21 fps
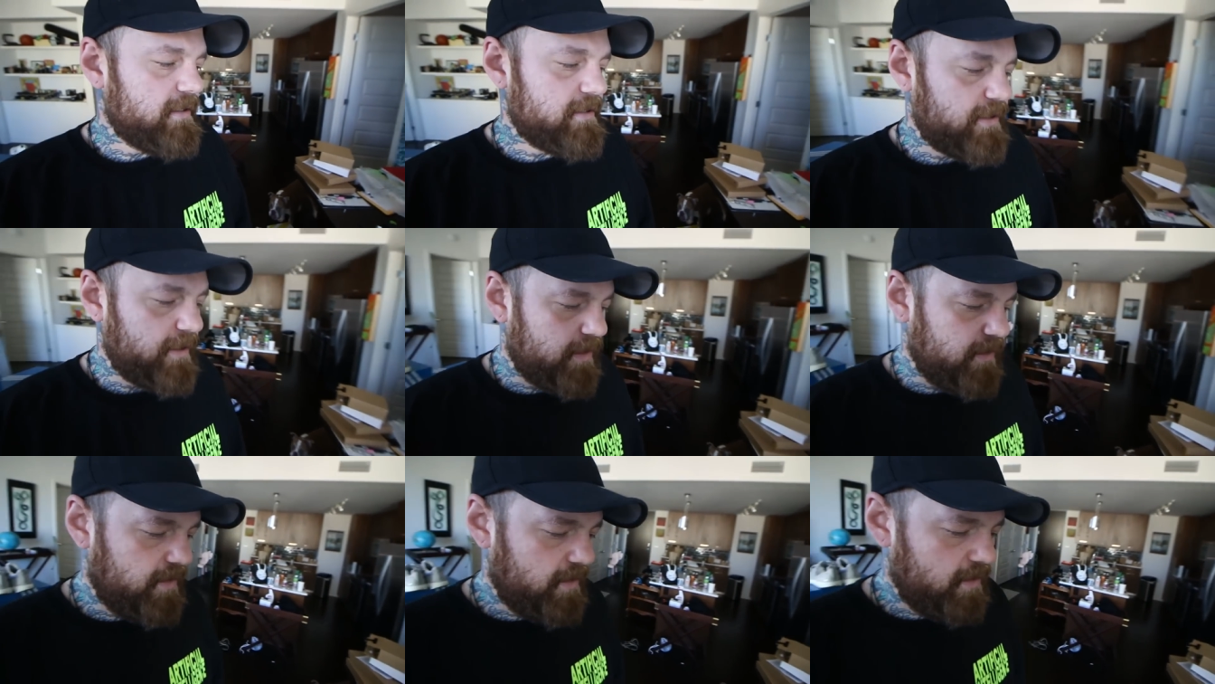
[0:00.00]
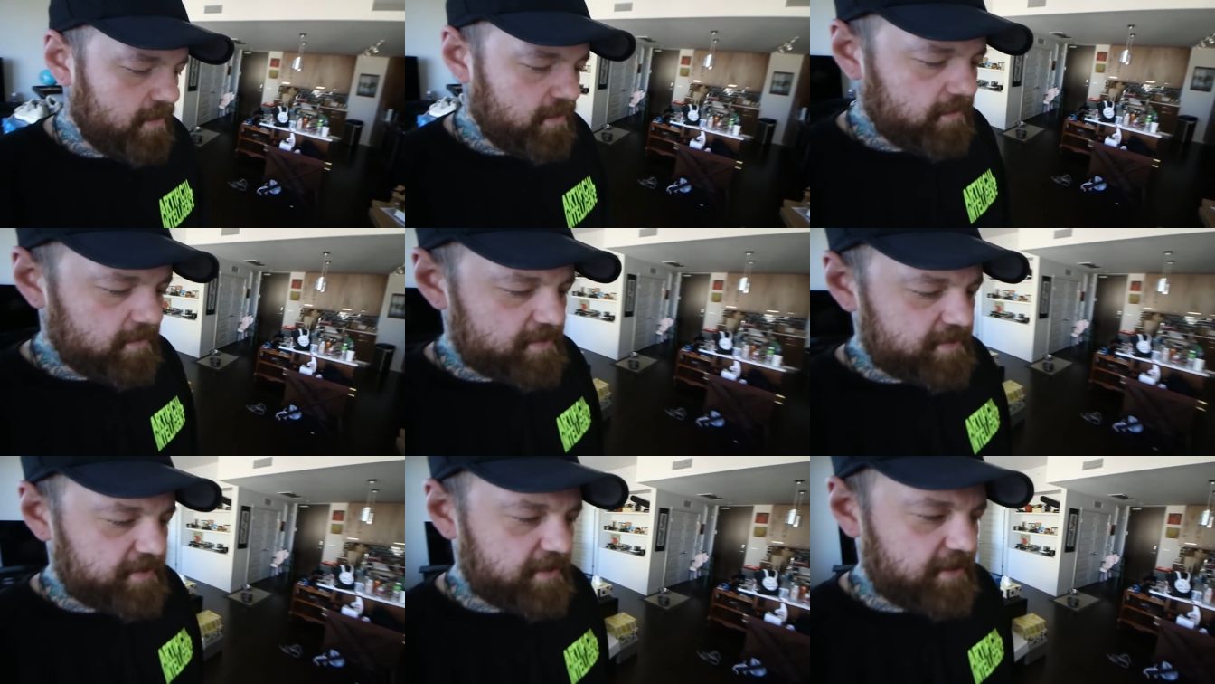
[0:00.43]
So
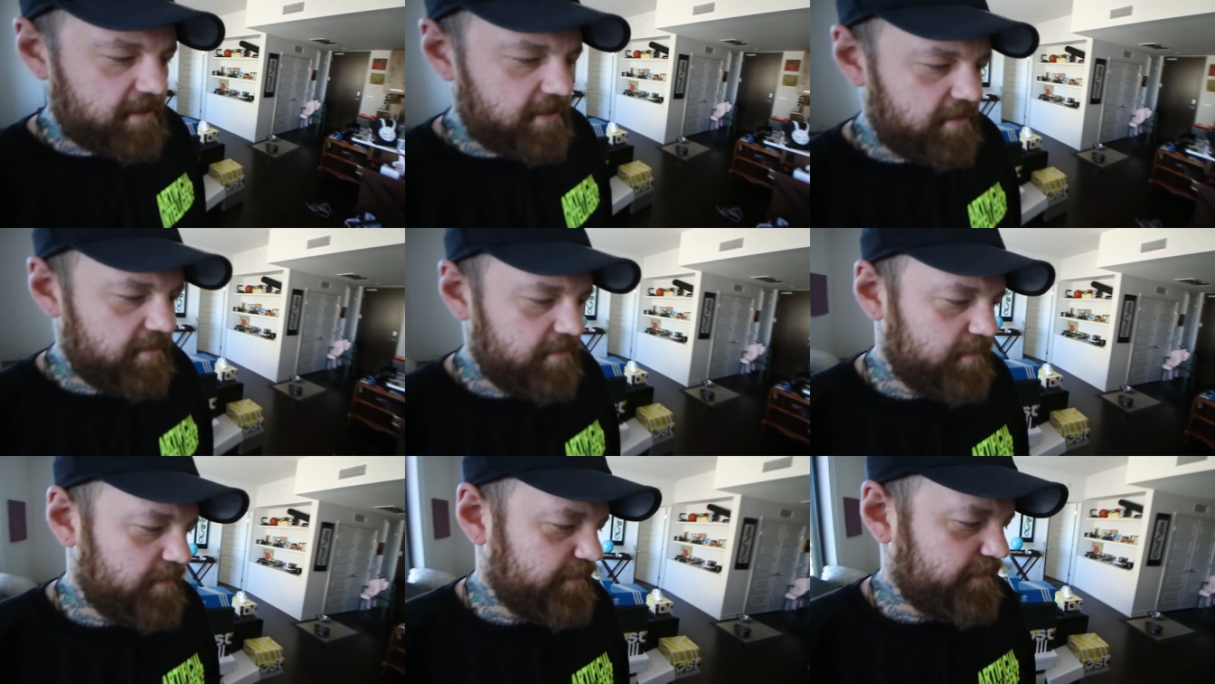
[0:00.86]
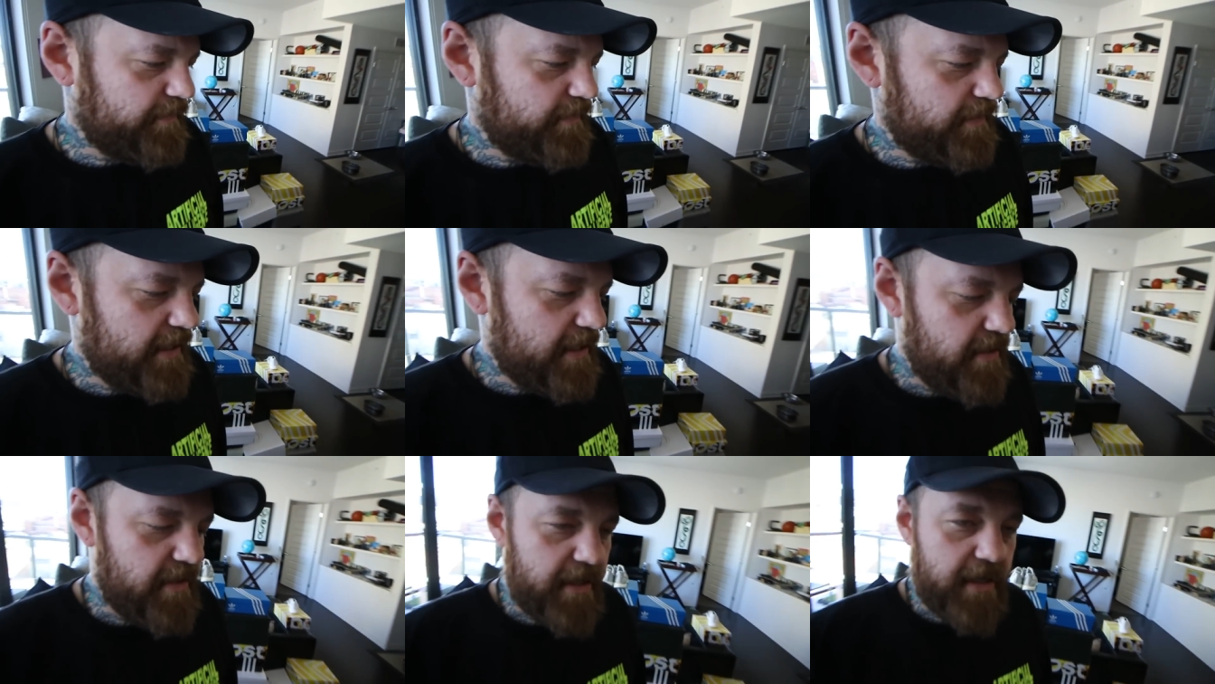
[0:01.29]
we'll see, but for
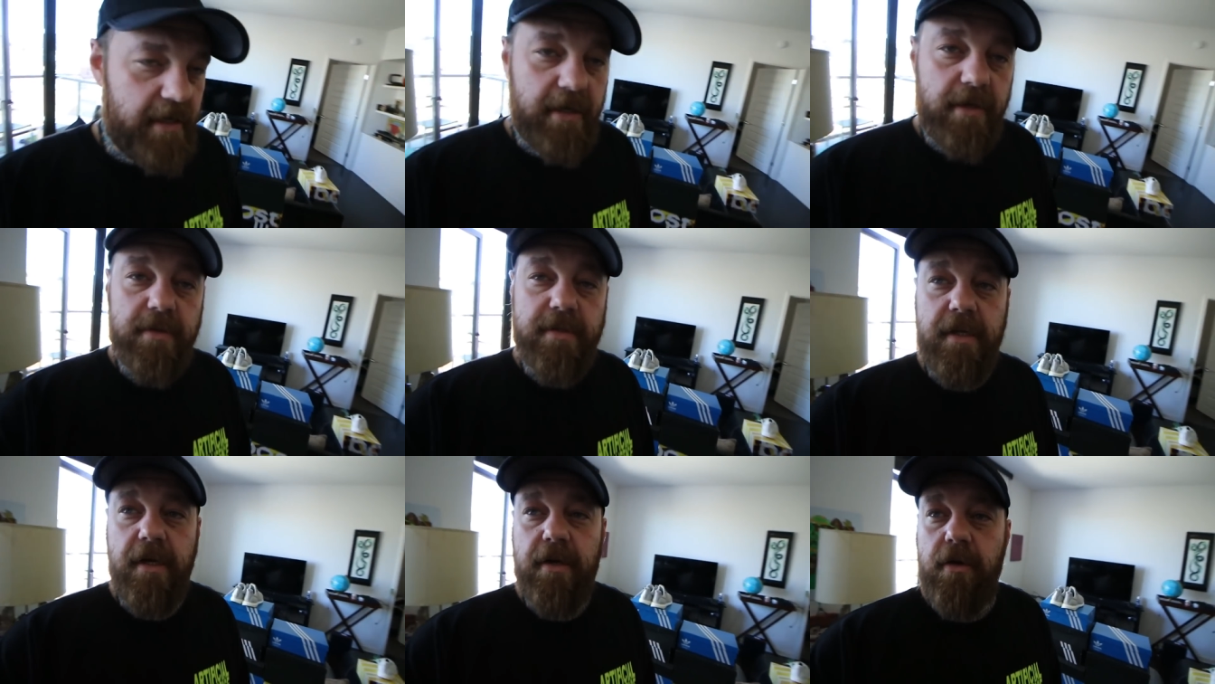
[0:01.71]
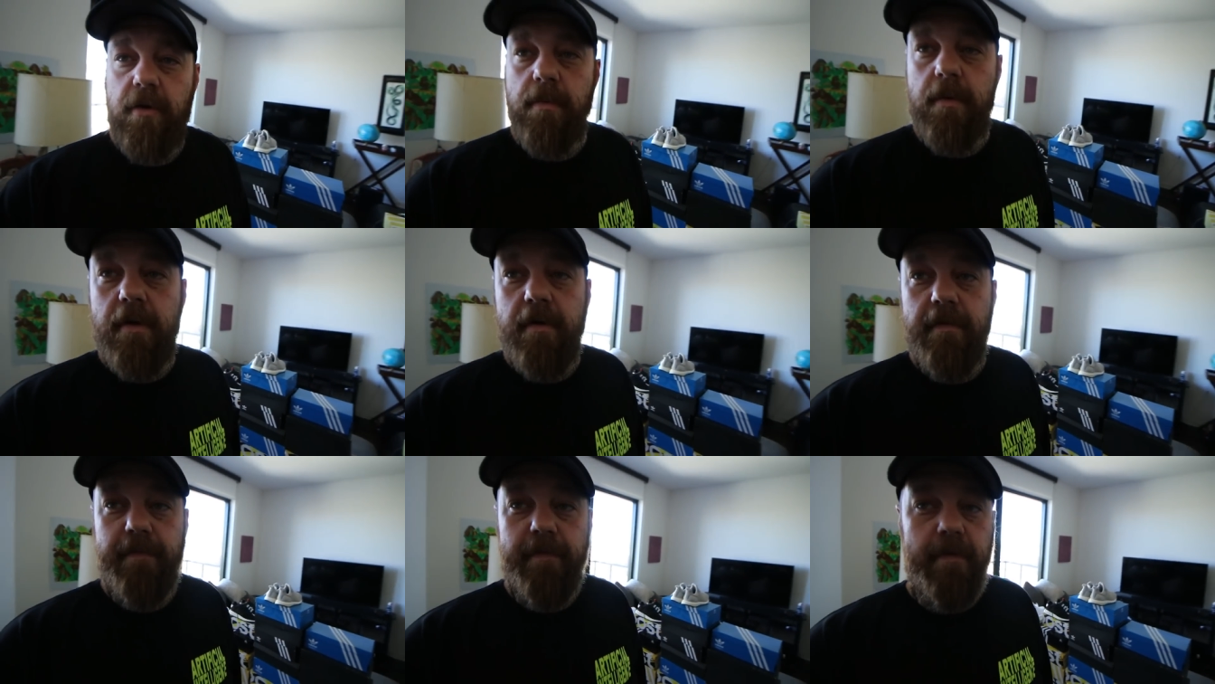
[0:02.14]
now I gotta go take
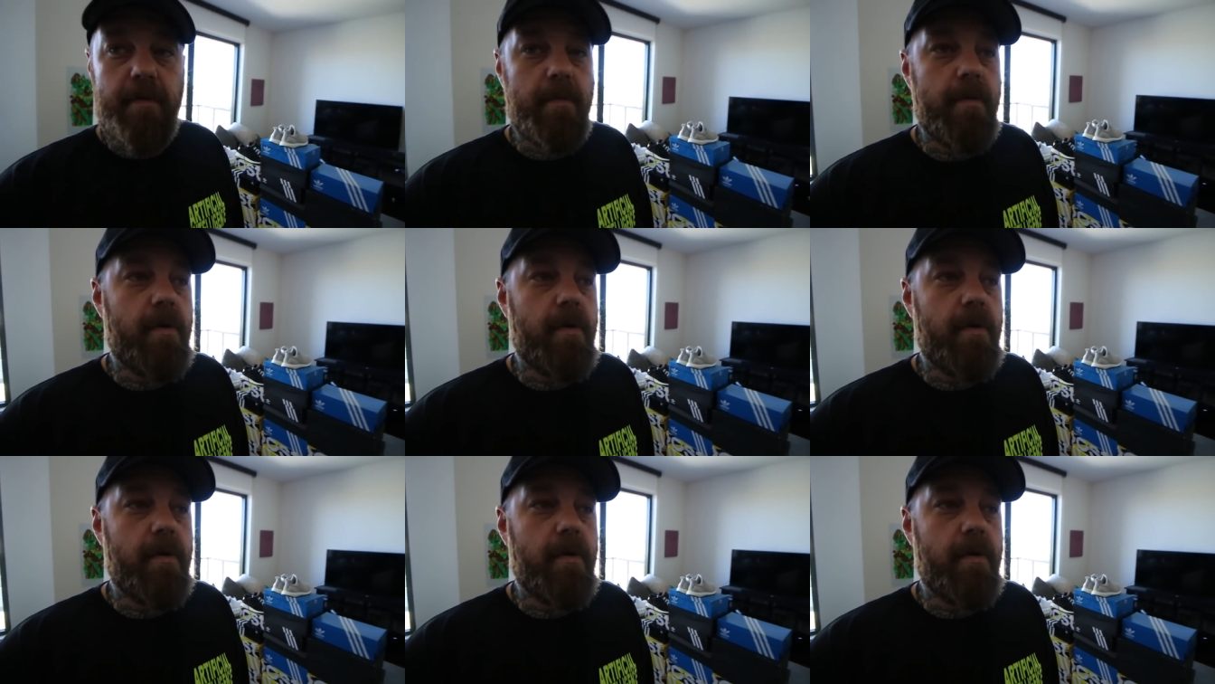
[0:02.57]
Omar for a